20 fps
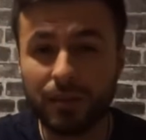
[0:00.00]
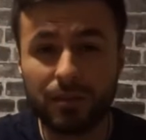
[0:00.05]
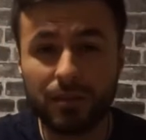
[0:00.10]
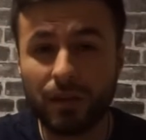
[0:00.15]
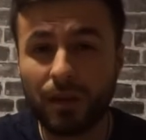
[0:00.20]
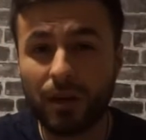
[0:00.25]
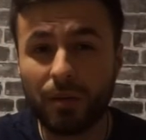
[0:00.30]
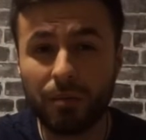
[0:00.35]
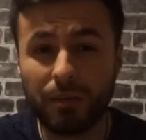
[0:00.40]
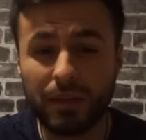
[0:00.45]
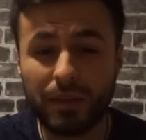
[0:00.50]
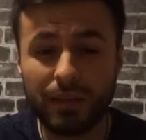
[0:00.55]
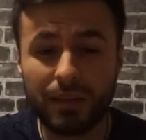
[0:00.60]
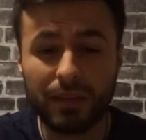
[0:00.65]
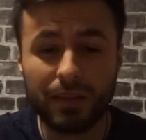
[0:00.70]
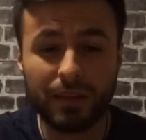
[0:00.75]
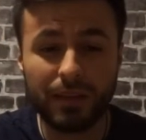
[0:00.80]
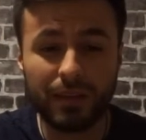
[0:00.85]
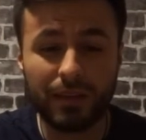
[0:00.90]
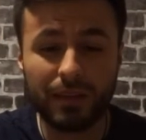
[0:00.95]
top
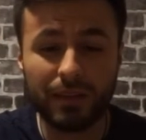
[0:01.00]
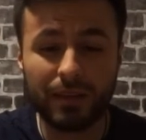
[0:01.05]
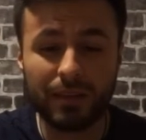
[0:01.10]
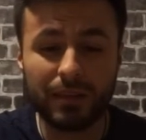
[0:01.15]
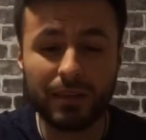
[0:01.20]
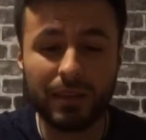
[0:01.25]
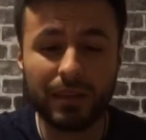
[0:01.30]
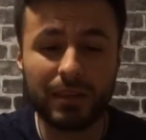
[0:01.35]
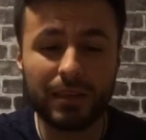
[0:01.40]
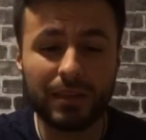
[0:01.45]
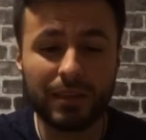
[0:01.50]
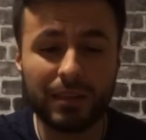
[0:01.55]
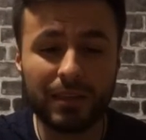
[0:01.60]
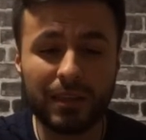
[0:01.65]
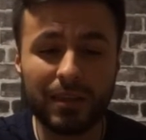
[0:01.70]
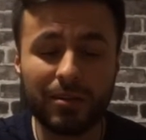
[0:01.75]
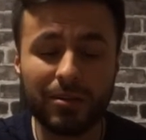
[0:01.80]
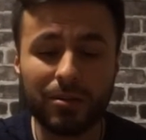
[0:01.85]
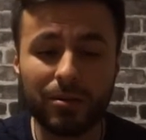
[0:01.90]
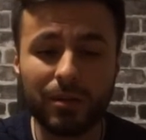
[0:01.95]
in the
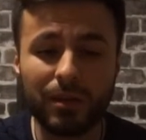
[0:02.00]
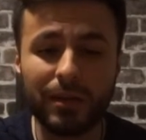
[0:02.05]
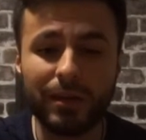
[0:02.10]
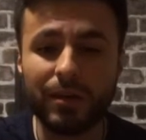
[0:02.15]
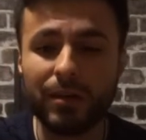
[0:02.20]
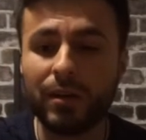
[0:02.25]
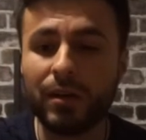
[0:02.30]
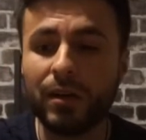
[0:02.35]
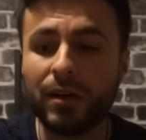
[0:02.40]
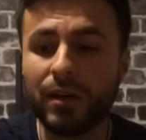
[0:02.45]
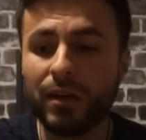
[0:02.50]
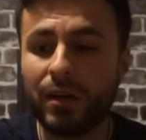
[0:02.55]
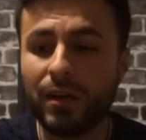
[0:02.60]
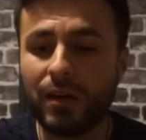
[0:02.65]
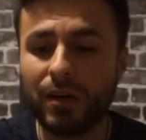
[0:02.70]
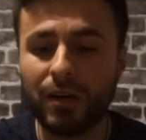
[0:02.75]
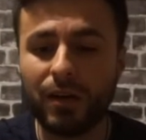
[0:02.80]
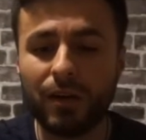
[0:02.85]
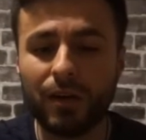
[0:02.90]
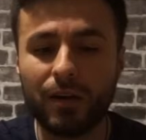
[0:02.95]
tarot here
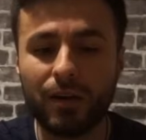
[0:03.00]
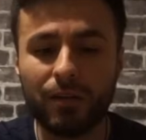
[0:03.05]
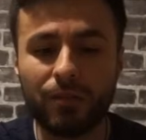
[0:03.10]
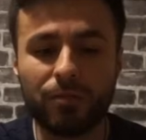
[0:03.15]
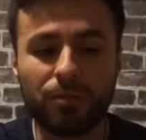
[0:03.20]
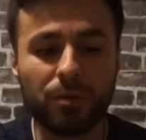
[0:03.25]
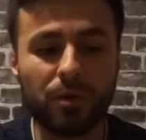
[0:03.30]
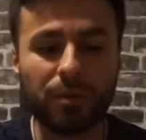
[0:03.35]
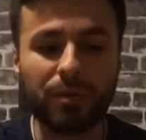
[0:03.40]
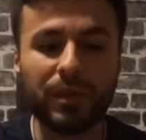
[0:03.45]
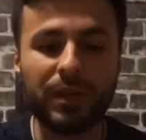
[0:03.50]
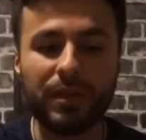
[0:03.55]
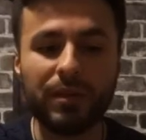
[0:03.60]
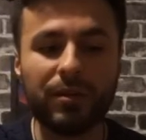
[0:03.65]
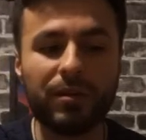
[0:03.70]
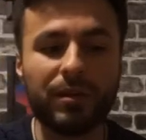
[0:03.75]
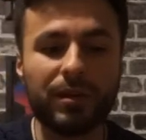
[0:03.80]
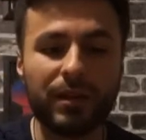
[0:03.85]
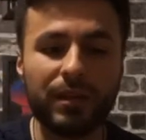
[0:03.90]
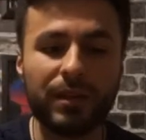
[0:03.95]
for me,
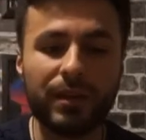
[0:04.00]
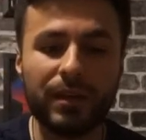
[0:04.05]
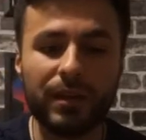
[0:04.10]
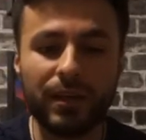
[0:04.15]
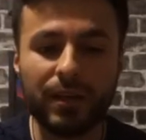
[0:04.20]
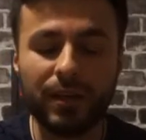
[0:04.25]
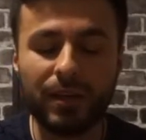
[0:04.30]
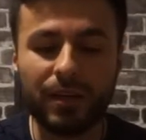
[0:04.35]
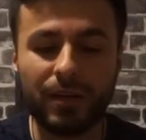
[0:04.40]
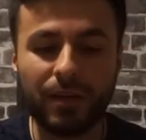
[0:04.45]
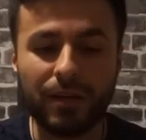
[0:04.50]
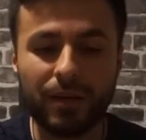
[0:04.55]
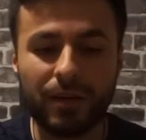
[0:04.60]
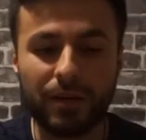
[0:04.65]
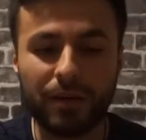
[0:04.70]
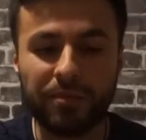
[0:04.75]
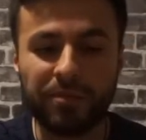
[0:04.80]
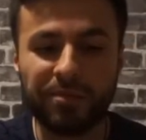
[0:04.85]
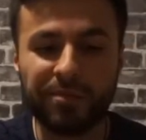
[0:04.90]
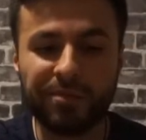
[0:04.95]
okay?
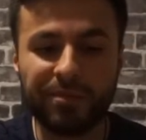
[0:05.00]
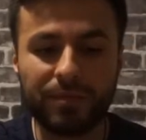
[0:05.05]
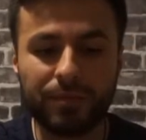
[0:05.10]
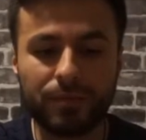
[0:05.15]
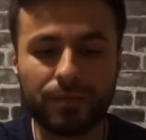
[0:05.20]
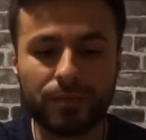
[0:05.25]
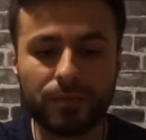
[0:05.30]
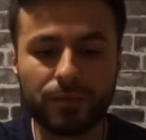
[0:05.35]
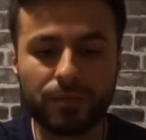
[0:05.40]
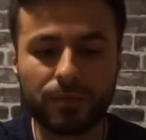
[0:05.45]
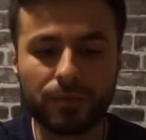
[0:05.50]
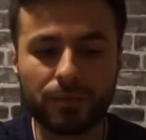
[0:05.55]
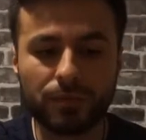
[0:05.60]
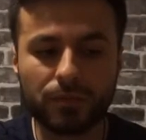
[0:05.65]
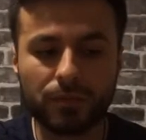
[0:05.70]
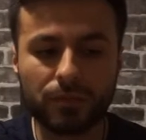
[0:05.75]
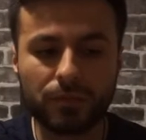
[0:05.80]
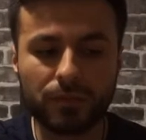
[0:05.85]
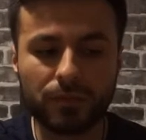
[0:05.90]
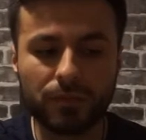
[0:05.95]
And
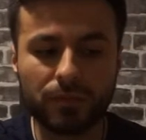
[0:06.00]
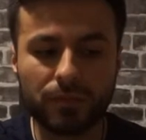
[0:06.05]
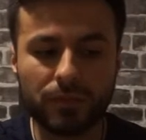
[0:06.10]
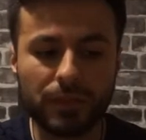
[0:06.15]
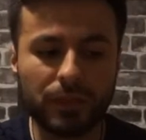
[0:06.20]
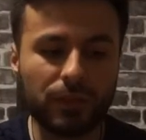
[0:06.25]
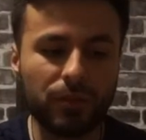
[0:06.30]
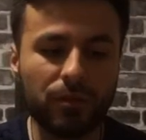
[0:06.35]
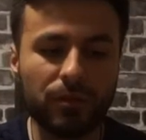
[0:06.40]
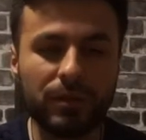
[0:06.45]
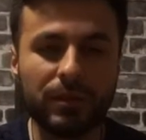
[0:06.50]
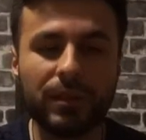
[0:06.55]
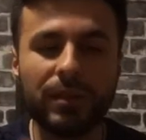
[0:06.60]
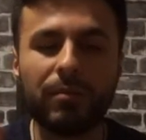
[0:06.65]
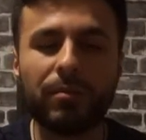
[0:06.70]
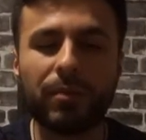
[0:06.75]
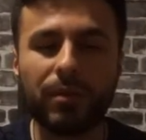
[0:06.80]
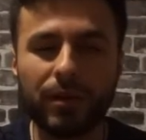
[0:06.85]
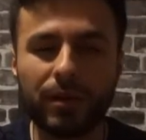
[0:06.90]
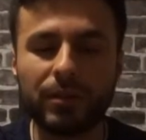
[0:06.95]
so is the
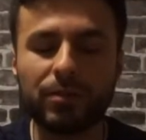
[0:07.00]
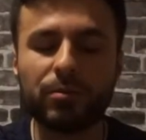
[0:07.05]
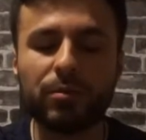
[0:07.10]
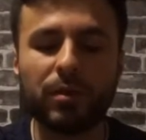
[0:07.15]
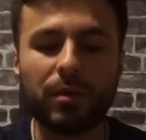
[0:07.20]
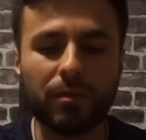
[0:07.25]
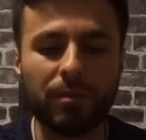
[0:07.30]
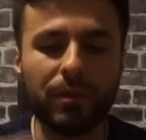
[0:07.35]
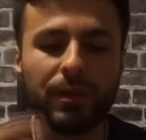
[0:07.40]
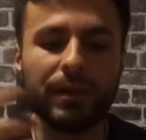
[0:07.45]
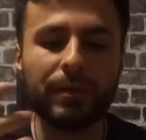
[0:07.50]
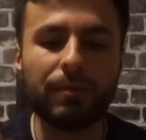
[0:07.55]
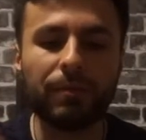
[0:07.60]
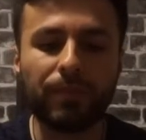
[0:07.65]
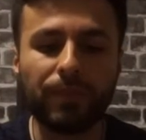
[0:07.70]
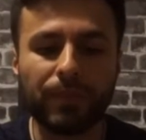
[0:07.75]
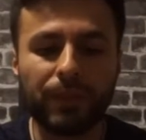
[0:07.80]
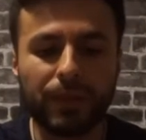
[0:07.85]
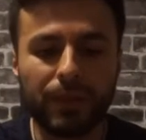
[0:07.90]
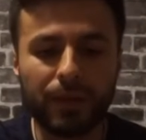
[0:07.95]
Emperor as well, but
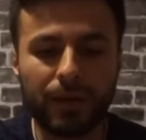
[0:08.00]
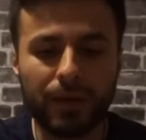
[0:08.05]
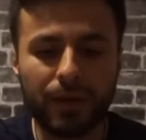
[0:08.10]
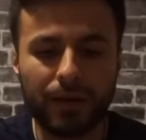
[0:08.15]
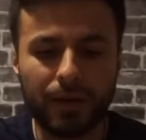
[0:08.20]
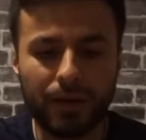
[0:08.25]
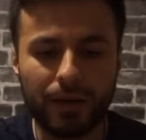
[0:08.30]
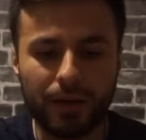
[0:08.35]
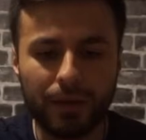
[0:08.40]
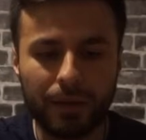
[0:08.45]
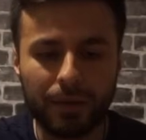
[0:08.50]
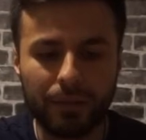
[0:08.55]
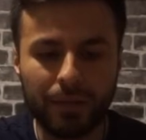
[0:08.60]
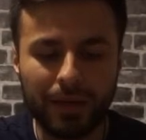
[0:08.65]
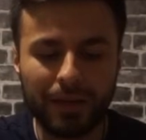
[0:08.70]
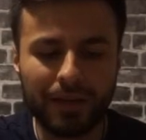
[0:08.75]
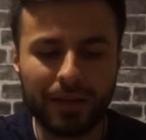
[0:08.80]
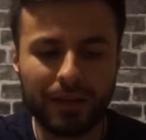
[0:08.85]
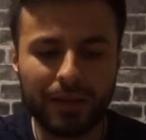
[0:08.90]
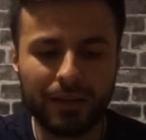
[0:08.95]
I
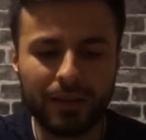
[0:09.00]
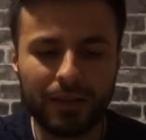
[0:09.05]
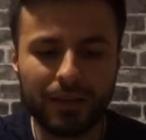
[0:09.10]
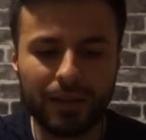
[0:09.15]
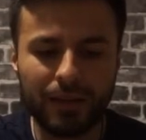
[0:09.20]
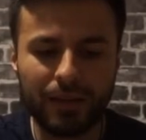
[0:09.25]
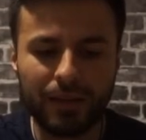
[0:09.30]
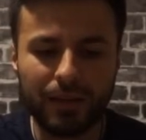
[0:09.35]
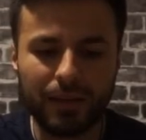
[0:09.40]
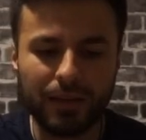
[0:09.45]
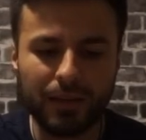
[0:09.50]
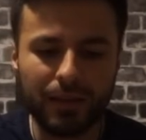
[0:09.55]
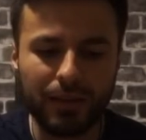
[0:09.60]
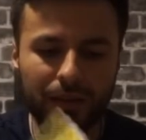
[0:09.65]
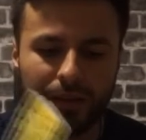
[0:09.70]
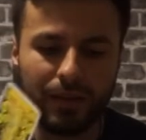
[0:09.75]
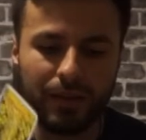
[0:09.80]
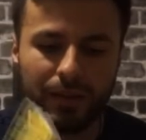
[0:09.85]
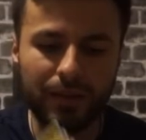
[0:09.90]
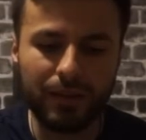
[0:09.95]
kind of like
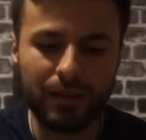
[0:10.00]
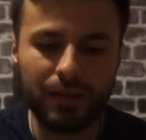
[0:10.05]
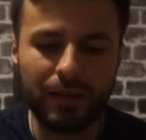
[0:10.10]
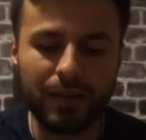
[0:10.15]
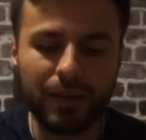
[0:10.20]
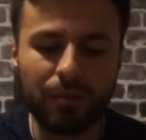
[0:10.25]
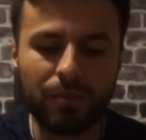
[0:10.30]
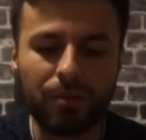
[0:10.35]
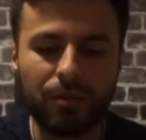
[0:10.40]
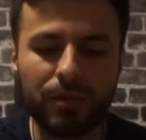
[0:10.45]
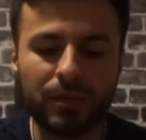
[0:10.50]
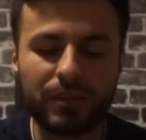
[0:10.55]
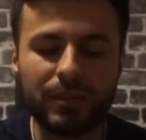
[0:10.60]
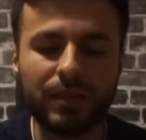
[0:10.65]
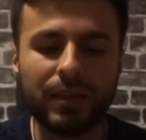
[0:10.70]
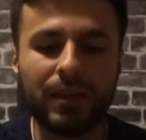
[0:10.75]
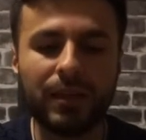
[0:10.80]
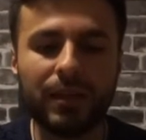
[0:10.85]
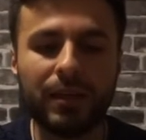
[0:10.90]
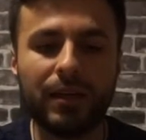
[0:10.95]
the
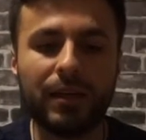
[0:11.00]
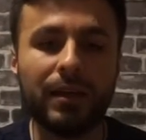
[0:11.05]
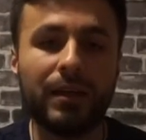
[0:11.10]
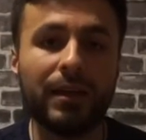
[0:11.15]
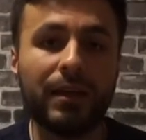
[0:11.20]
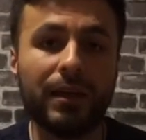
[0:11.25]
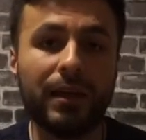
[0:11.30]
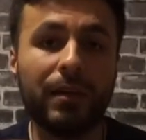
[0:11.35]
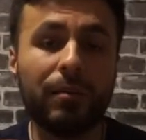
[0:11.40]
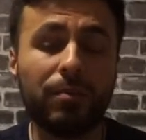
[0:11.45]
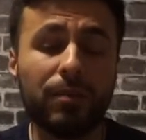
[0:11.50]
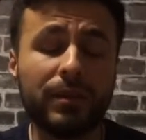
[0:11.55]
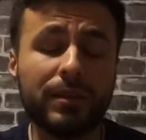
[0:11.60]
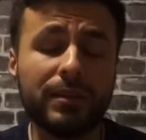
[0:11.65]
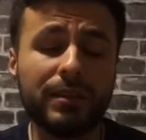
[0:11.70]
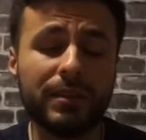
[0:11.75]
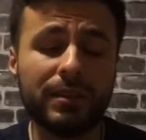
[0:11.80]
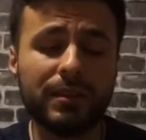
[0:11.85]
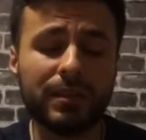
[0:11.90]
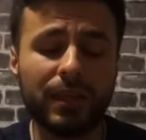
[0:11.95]

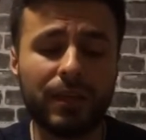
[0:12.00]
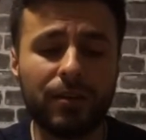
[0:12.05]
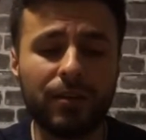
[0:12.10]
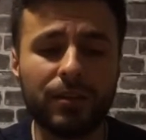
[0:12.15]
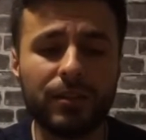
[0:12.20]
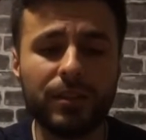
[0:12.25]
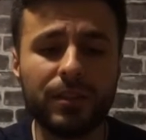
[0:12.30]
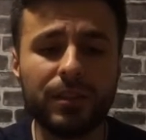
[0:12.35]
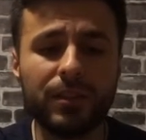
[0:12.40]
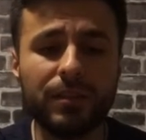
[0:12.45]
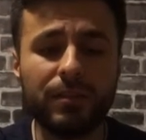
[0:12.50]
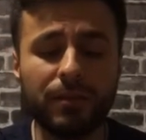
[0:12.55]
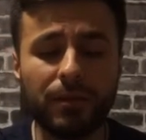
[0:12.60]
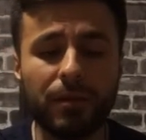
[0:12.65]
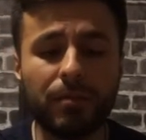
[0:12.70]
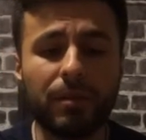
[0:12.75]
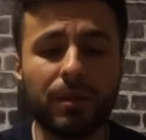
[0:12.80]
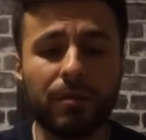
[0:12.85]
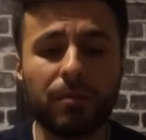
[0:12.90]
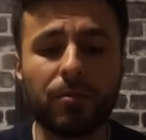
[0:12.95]
Empress's energy a
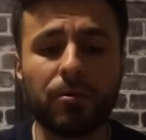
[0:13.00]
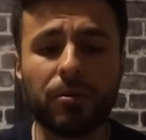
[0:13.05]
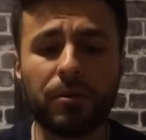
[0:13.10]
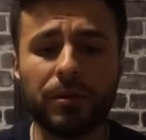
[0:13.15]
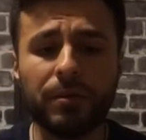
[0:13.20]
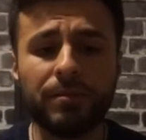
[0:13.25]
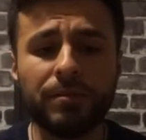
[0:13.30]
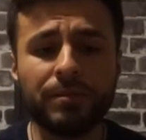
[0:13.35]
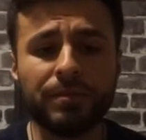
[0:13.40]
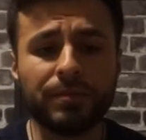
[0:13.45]
bit more.